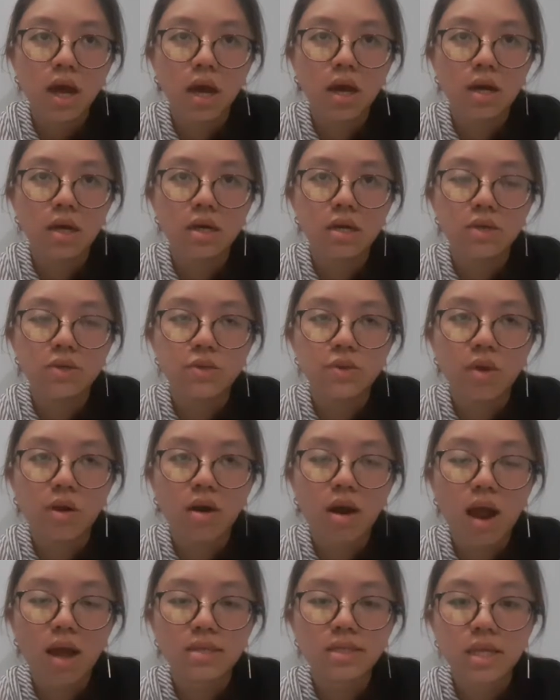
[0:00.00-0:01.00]
you
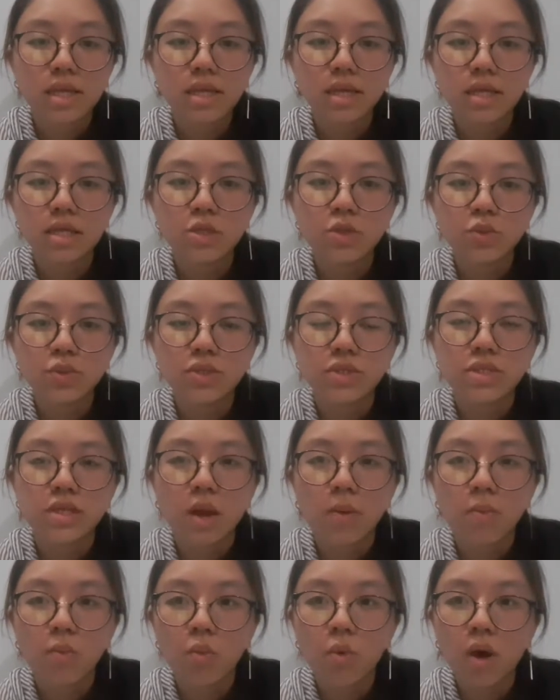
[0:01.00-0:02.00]
are asking to
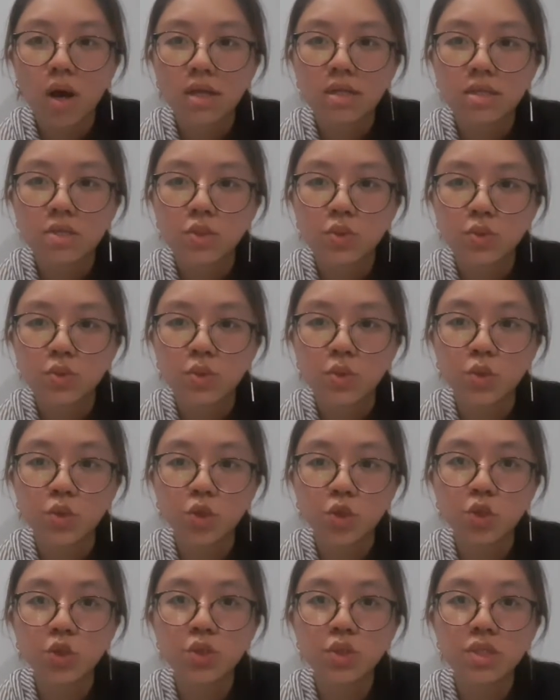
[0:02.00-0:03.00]
someone to
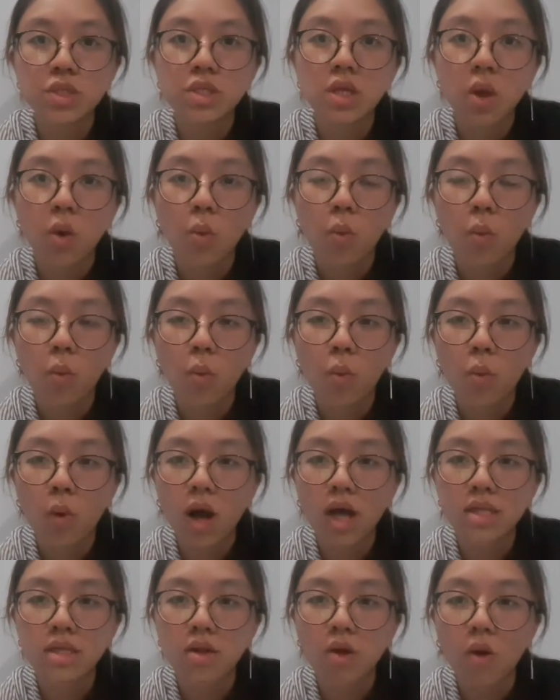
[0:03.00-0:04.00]
choose
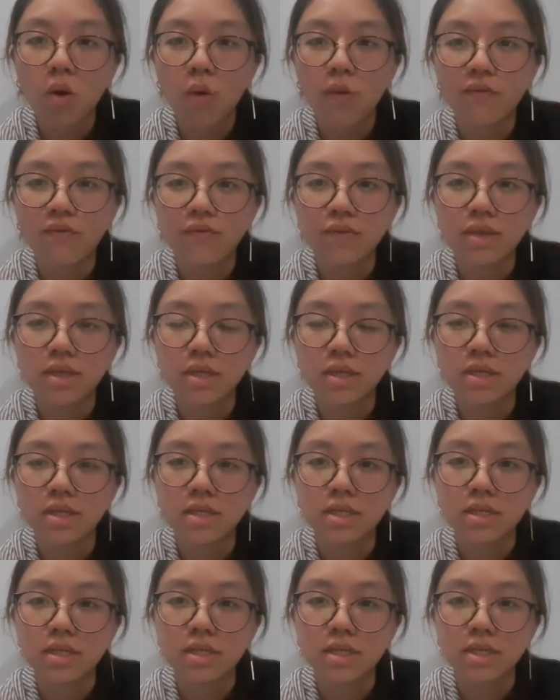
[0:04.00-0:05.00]
one of
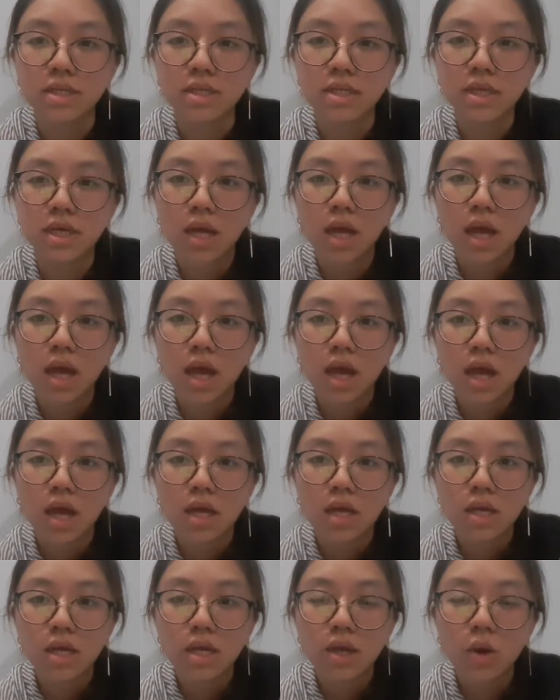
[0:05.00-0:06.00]
the
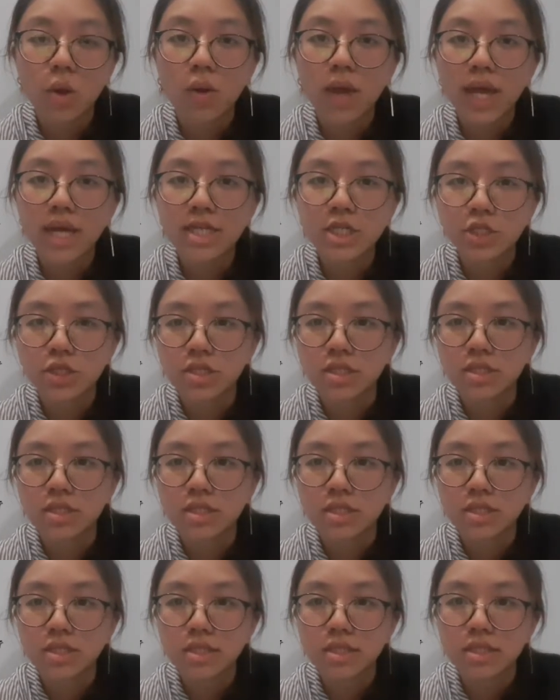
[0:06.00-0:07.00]
location.
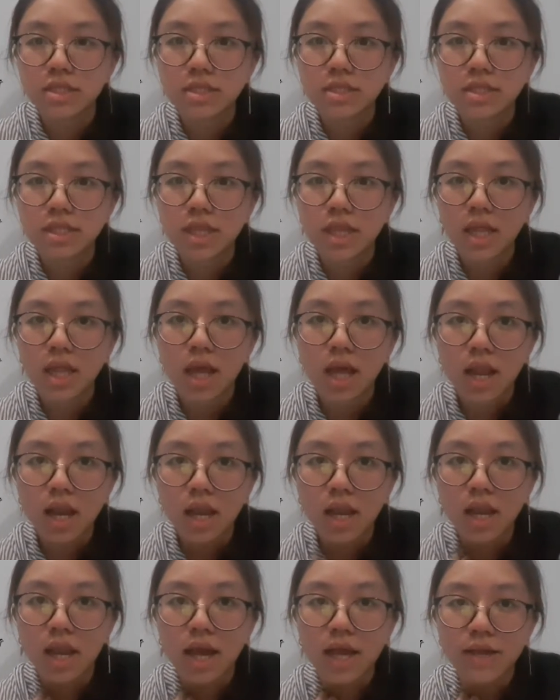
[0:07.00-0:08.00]

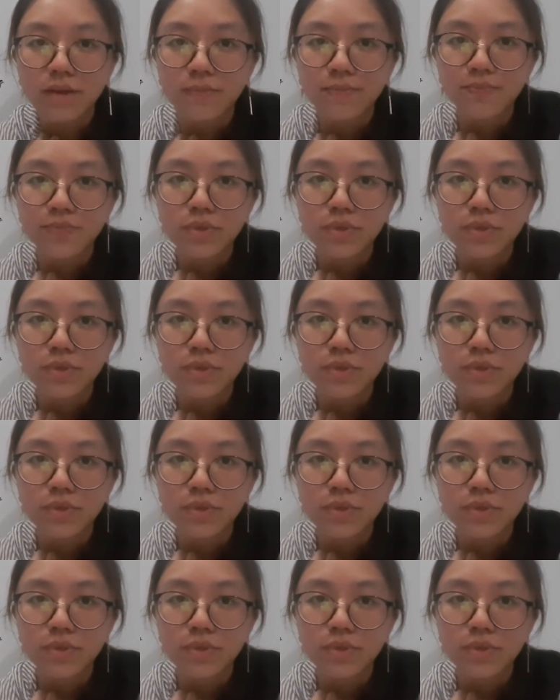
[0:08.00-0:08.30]
Like,